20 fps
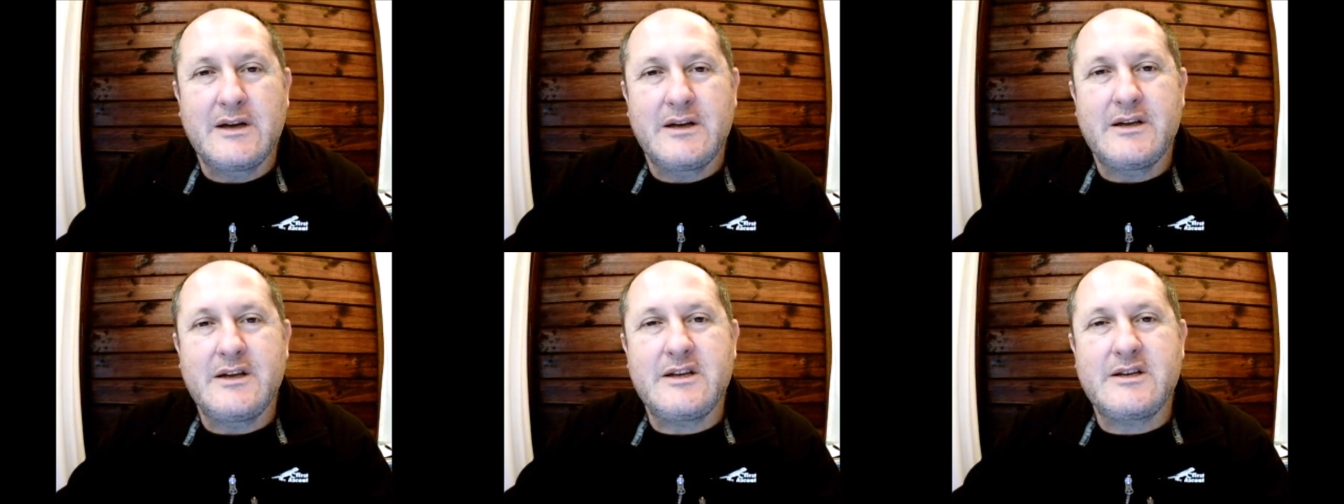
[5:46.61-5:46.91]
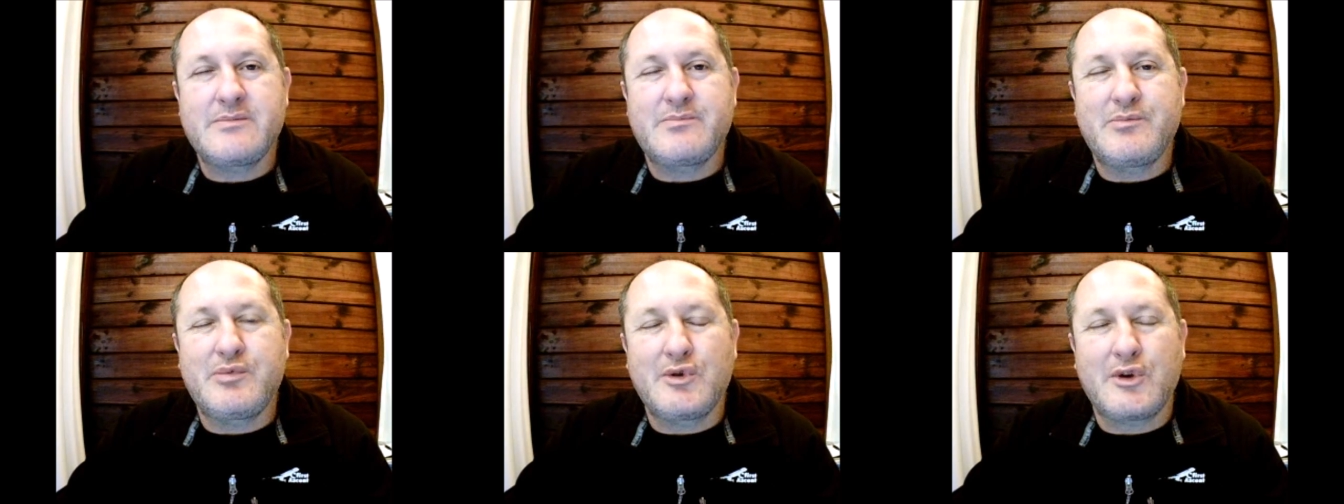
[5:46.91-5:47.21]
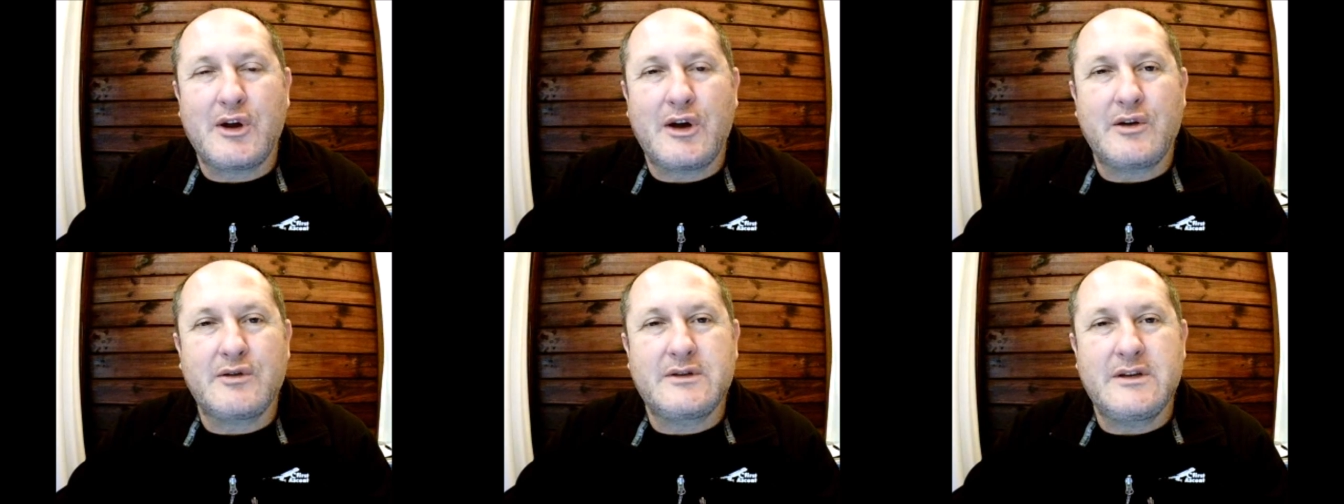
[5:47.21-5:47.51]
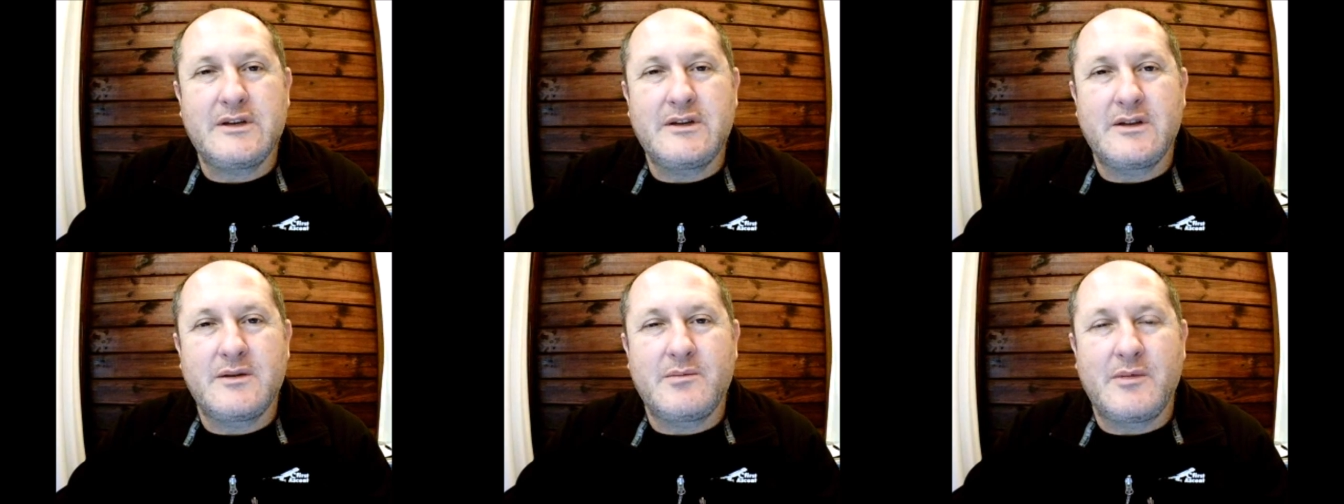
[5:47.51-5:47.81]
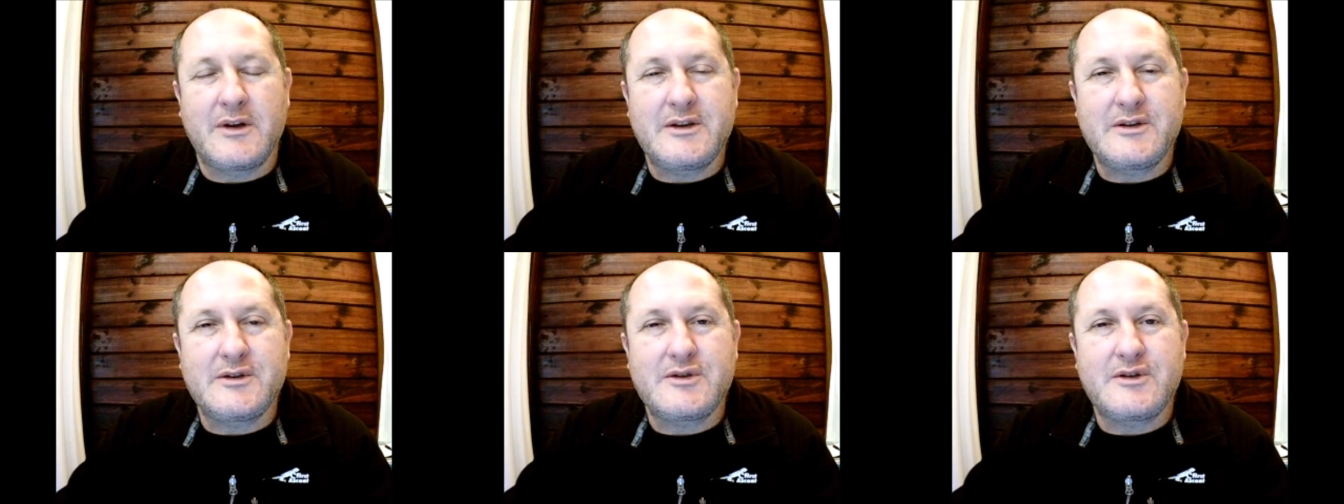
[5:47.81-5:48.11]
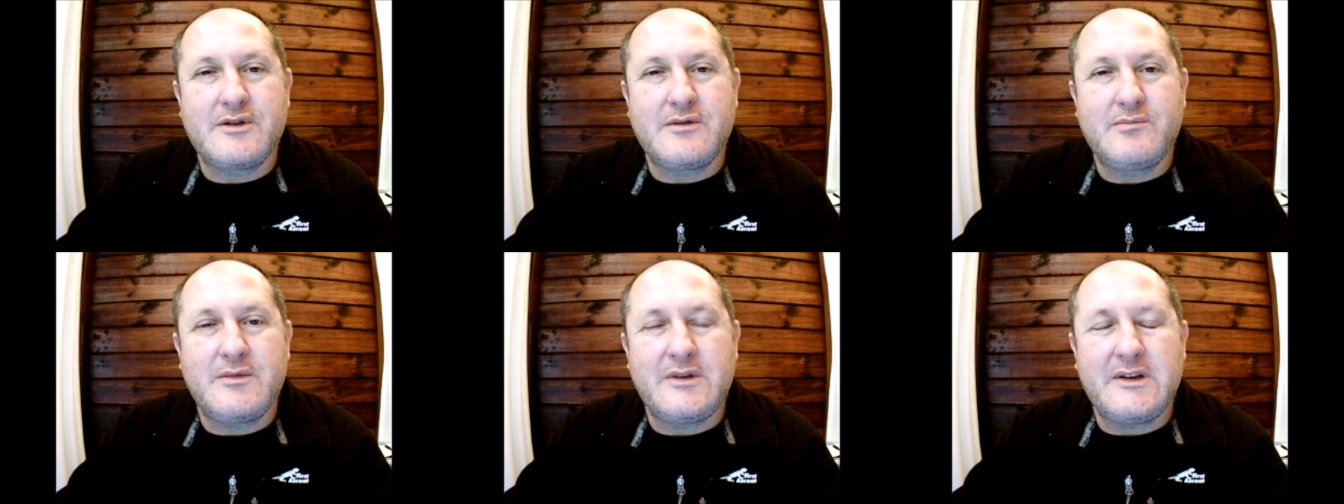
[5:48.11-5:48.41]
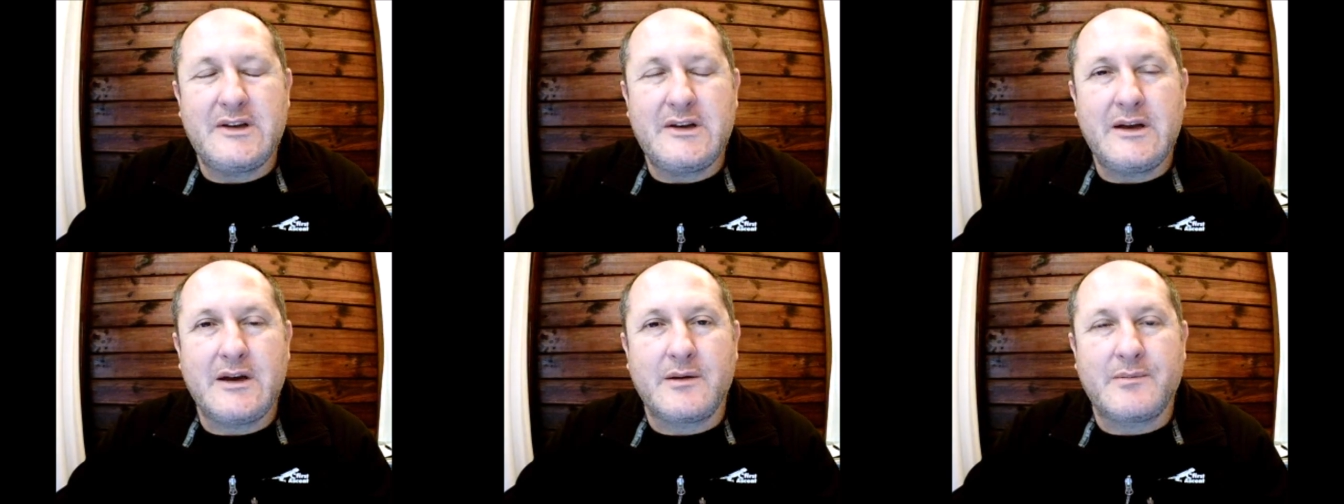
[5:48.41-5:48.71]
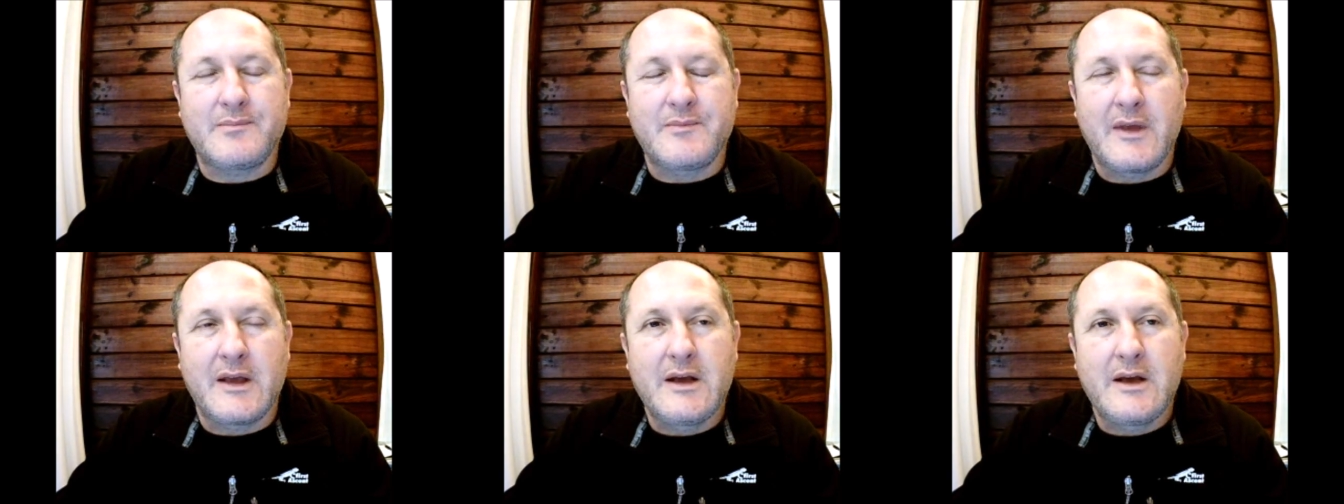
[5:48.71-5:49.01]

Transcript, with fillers: is put out in the mainstream media.